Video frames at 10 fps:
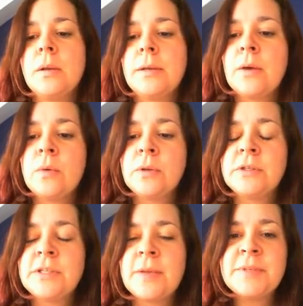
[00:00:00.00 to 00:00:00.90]
Now, the
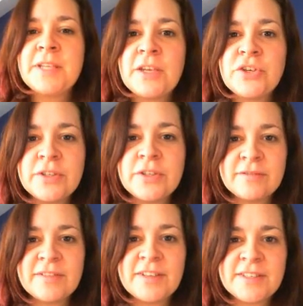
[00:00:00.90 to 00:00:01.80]
temptation
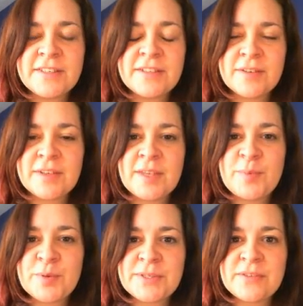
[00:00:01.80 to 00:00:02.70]
is to
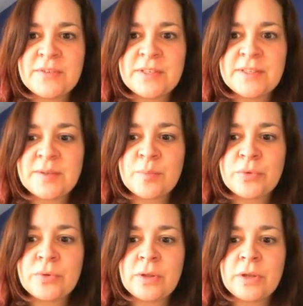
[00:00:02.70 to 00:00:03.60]
keep your CV
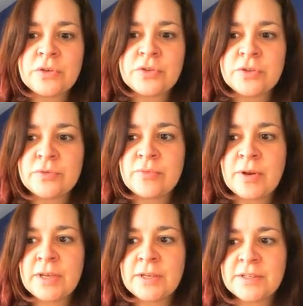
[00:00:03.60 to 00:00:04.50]
simple and just
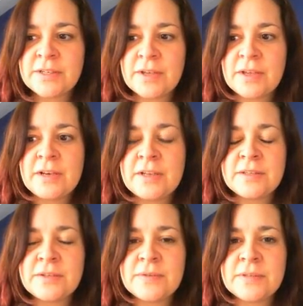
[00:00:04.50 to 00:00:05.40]
write a
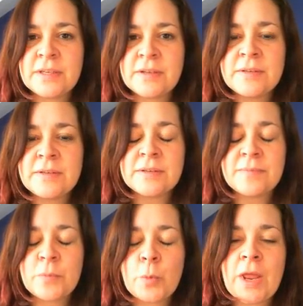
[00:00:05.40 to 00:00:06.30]
list of skills.
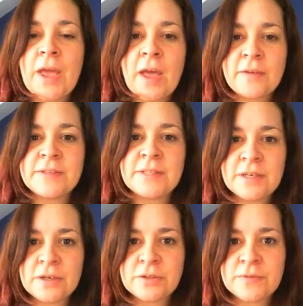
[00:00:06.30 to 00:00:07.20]
Well, I have
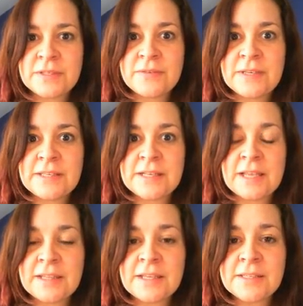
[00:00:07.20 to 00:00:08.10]
seen a lot of CVs
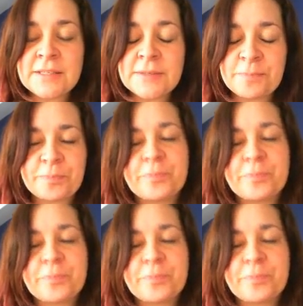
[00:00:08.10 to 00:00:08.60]
like this,